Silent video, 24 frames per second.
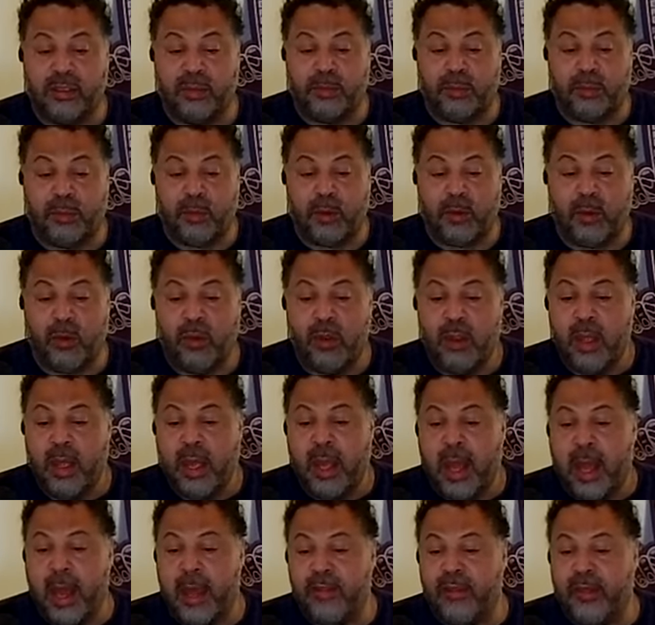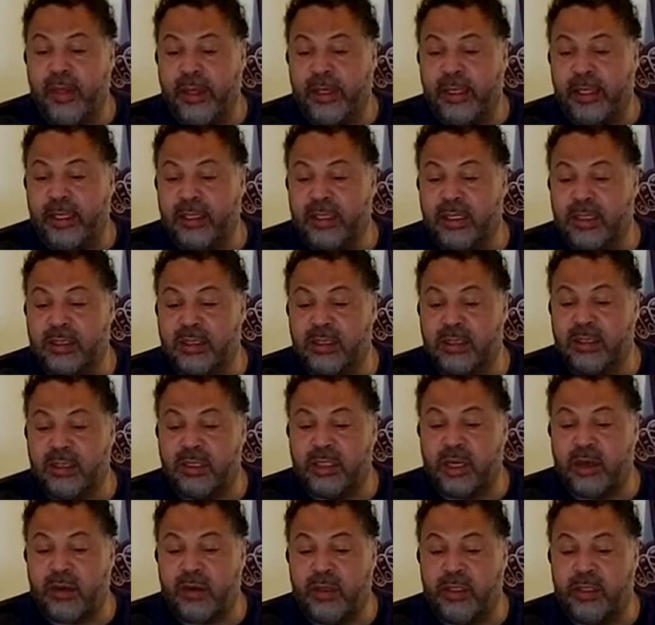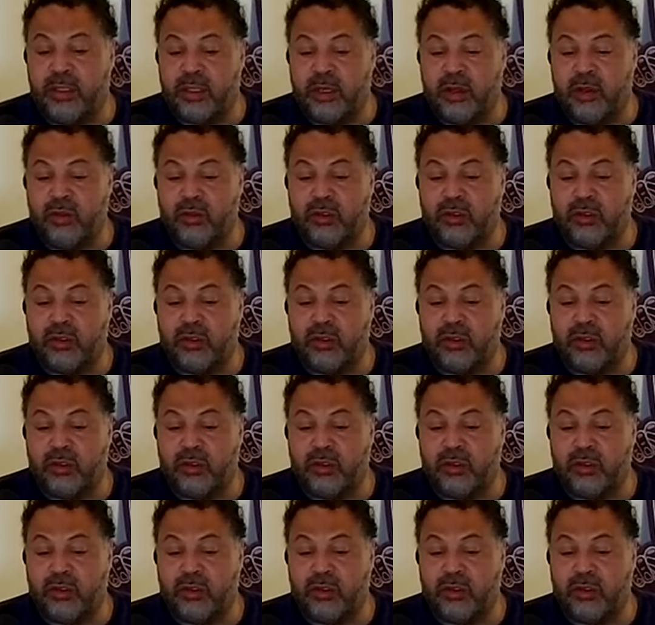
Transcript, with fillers: Bowl. I think that this is Jerry Jones'